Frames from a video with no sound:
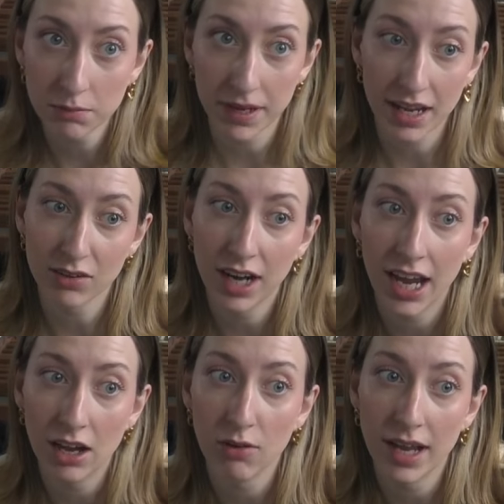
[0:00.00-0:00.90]
about
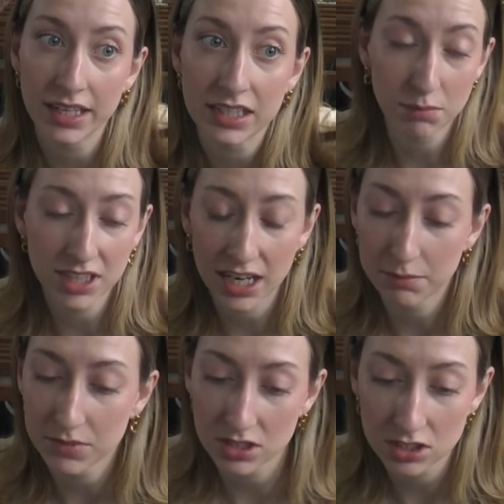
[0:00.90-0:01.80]
how I
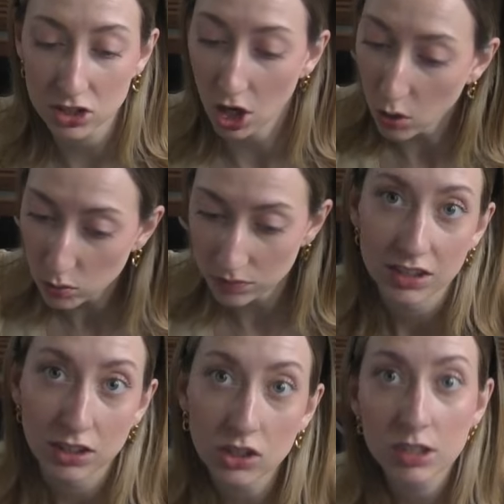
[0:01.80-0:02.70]
sometimes don't
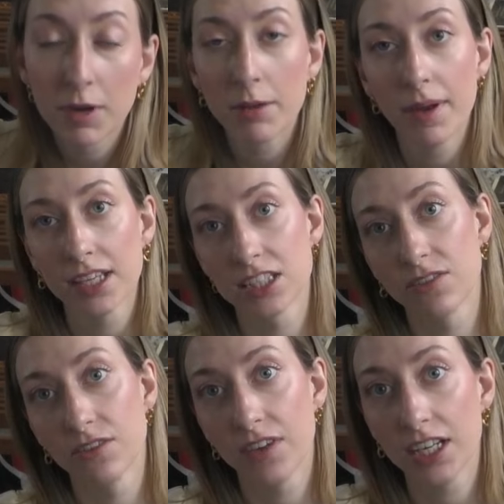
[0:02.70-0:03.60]
look my best
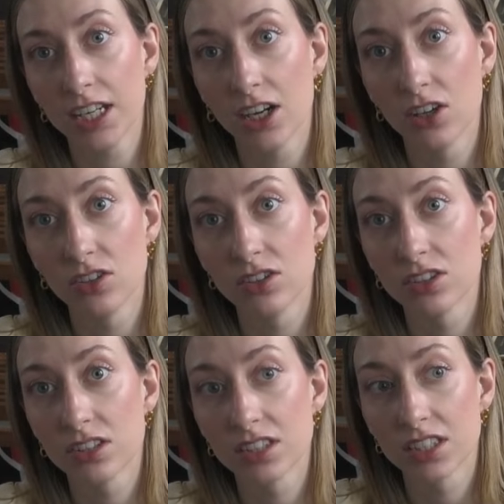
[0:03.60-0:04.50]
for
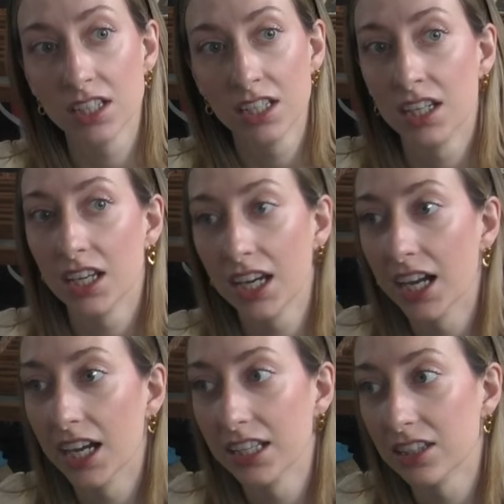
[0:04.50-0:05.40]
videos
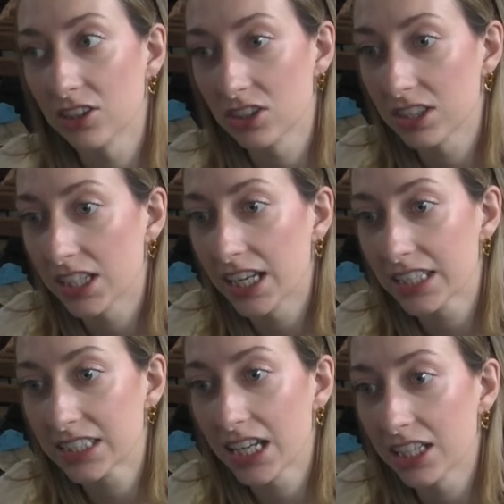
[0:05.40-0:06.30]
and there's
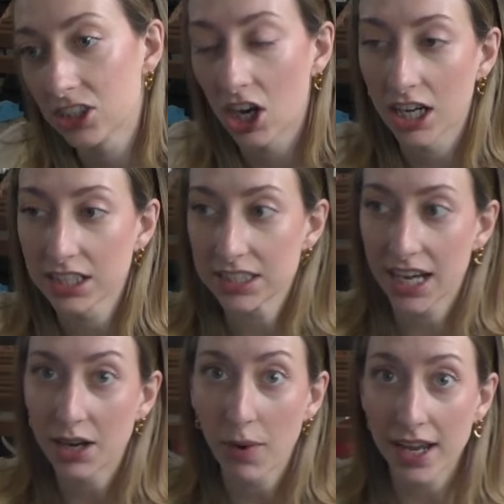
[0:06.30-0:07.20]
like TikTok
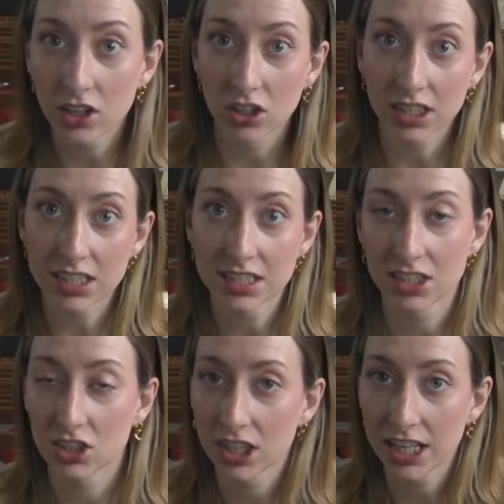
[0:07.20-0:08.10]
DIY girlies that
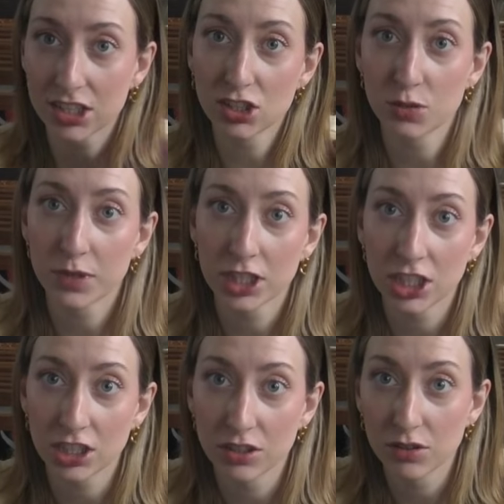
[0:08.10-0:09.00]
are like super
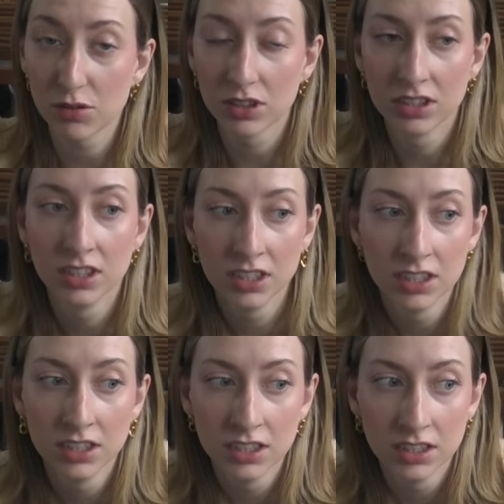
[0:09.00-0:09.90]
cute.
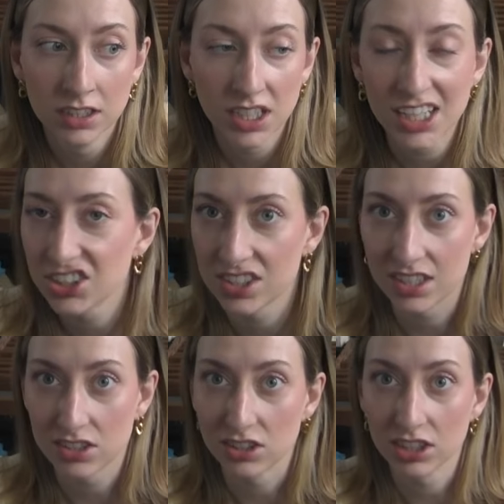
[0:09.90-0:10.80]
I'll just
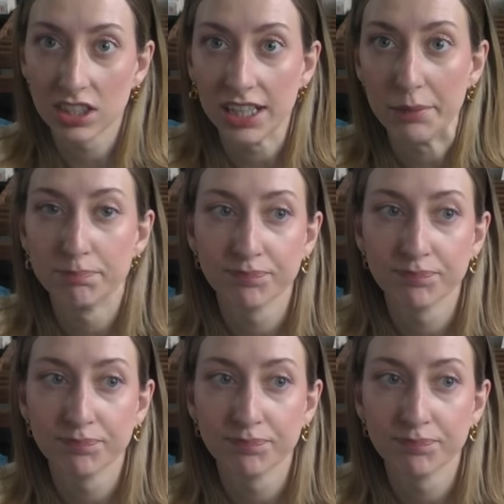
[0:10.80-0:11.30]
insert the clip.